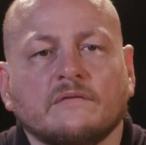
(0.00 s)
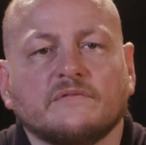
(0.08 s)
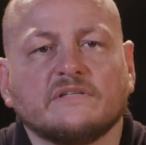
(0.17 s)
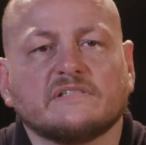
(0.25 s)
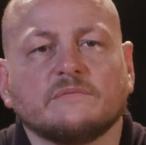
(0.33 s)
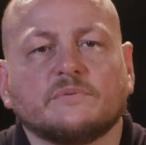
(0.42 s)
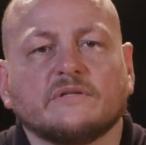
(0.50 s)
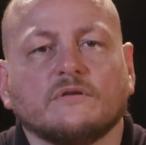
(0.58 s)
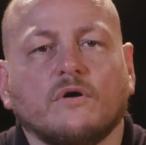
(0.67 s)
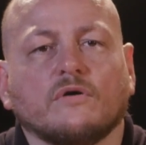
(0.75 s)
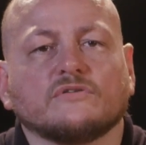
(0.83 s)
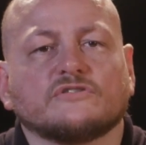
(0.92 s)
This can be
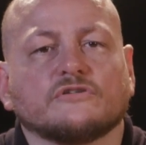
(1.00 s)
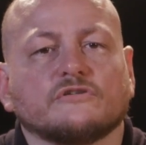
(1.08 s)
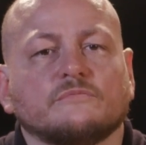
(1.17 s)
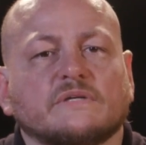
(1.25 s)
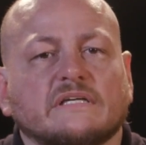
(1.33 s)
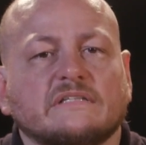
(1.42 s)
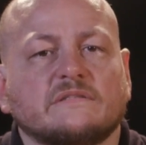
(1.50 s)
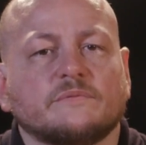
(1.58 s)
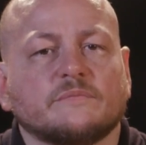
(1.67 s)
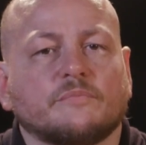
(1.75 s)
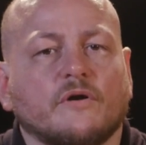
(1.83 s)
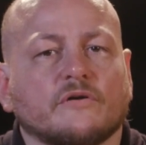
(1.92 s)
long-term
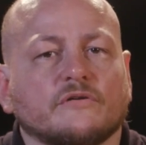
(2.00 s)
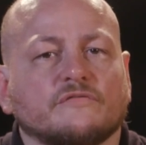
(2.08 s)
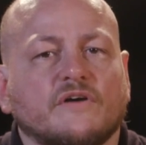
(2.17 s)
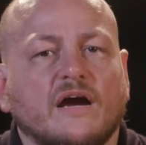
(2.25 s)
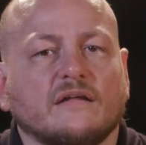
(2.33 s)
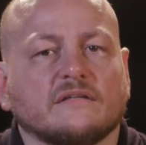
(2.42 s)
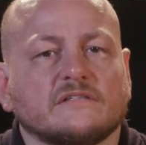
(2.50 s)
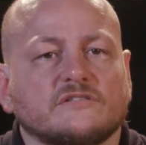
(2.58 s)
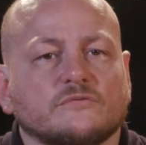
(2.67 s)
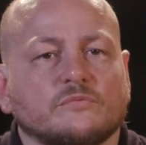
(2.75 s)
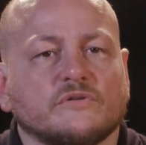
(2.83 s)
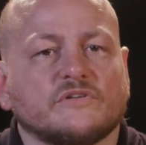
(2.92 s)
intimate partner violence
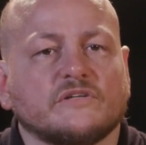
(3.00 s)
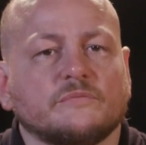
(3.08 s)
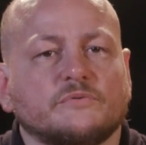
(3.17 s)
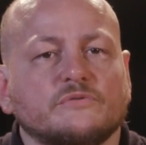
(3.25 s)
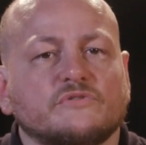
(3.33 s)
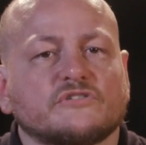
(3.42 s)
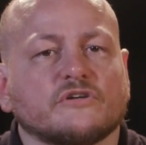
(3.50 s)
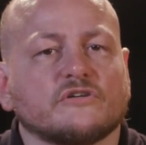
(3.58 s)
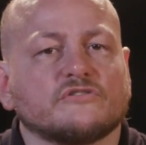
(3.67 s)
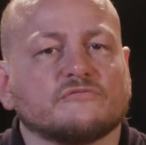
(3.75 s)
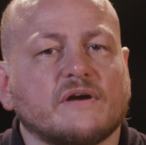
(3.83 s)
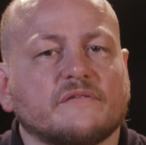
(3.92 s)
where the abuse
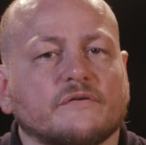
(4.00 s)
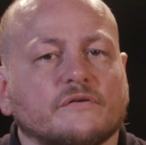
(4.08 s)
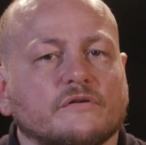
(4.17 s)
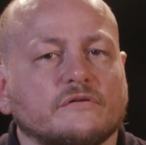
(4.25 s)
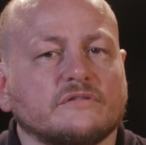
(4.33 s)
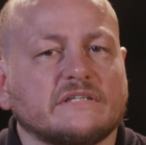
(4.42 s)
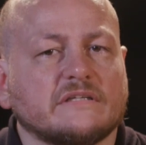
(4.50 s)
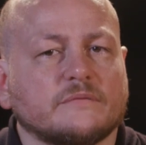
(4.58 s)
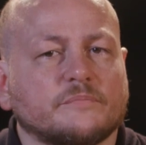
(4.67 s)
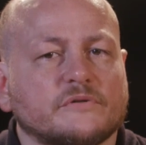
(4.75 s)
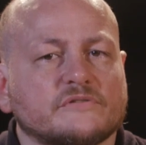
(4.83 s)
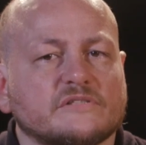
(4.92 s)
starts rather early in a
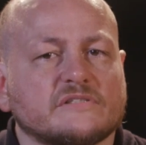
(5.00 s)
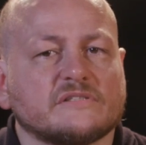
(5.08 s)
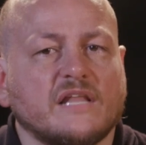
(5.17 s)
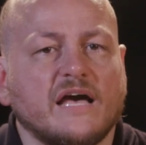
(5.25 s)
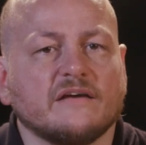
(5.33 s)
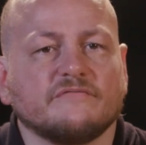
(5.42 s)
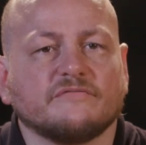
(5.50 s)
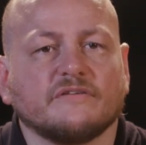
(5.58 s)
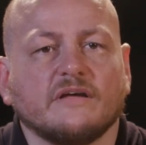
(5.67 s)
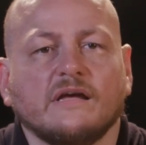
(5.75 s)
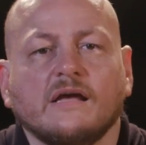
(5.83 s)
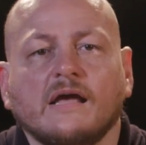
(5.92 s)
person's life
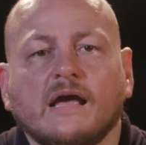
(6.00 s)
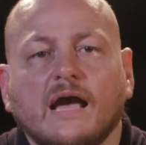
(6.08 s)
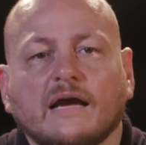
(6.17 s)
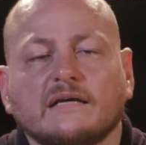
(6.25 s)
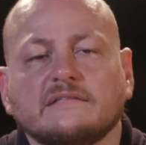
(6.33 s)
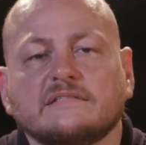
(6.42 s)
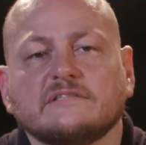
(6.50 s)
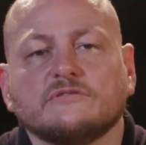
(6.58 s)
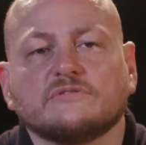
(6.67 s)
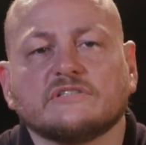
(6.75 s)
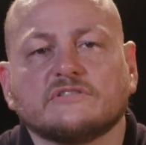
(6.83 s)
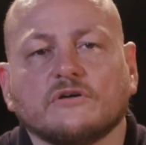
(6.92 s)
and
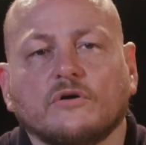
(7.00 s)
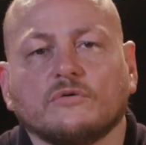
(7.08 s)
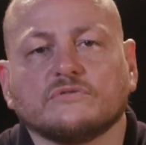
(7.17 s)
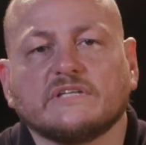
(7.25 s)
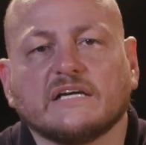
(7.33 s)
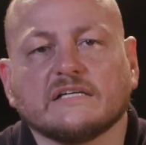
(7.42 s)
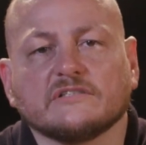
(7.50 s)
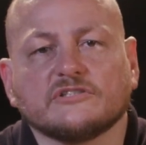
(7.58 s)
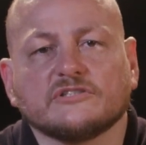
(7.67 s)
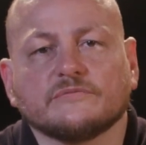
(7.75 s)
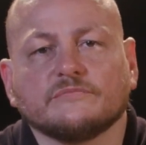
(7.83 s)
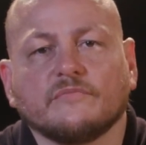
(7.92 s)
continues into old
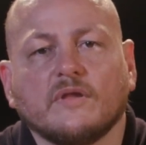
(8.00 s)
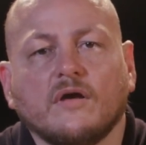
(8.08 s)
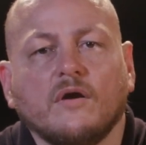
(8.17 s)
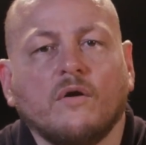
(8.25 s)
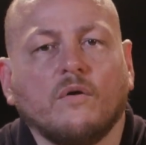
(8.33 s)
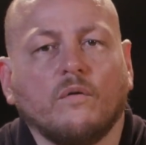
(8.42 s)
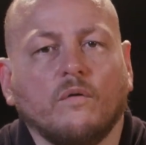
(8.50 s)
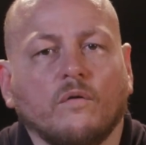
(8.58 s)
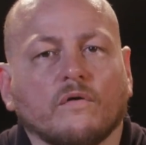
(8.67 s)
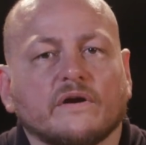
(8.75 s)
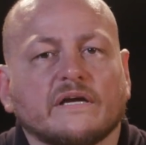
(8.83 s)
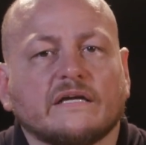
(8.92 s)
age.
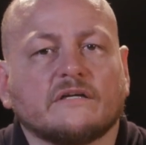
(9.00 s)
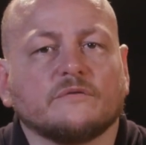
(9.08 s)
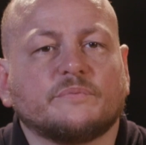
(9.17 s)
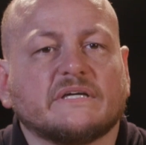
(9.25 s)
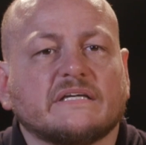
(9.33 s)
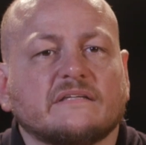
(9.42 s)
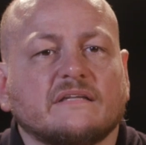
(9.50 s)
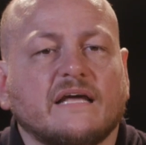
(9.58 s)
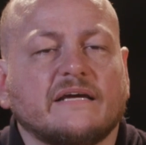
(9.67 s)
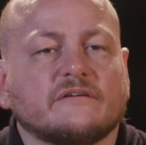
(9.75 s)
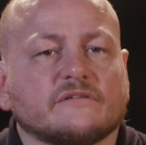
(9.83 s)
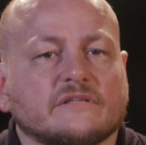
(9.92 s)
Or it could begin
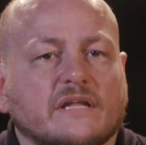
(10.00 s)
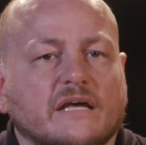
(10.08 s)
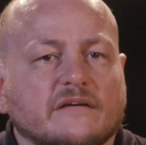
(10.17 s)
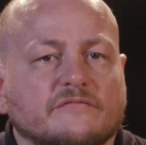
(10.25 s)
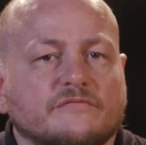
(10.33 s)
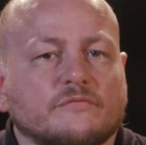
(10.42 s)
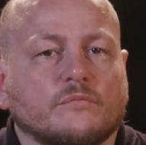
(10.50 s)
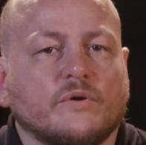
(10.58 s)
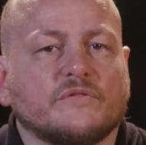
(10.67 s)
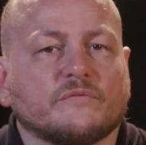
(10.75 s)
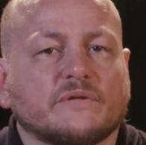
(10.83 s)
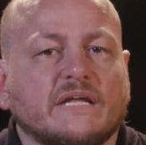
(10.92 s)
later in life when
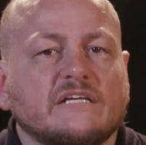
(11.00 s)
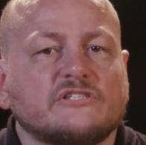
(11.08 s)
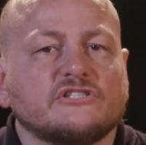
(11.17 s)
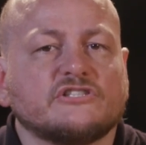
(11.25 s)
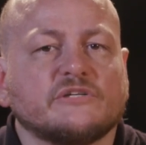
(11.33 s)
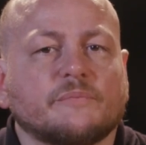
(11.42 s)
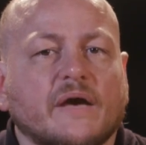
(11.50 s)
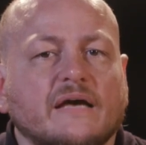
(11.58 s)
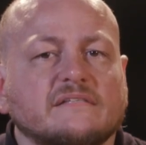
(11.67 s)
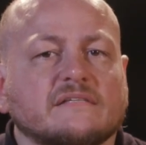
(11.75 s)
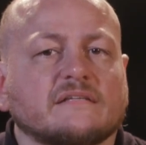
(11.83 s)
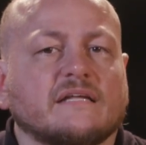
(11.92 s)
the relationship
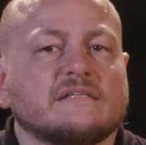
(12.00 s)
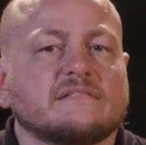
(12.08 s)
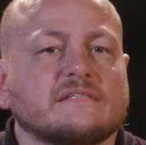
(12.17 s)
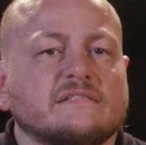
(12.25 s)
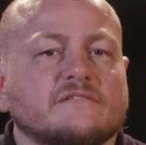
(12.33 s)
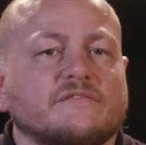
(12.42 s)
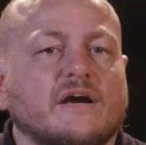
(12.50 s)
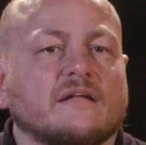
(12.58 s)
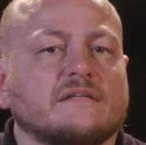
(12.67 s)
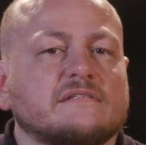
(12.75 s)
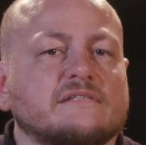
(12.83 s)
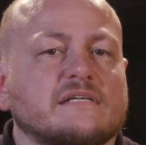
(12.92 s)
escalates into
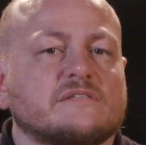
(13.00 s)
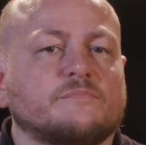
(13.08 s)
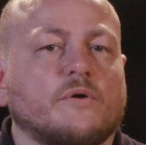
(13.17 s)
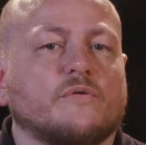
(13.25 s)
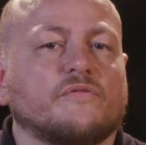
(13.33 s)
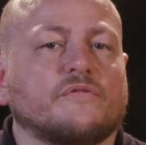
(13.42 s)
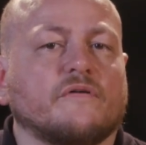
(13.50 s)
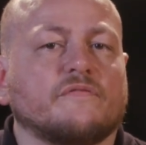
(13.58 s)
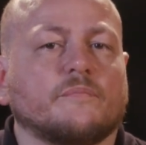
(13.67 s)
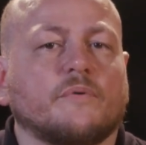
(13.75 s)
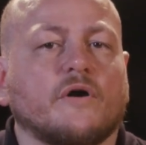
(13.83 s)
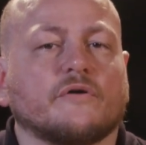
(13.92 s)
violence as both of the
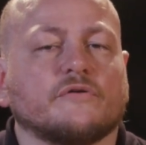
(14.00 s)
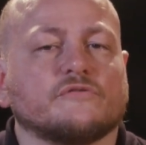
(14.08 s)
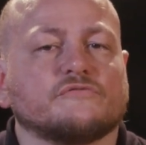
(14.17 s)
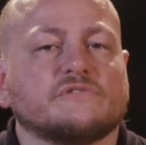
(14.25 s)
partners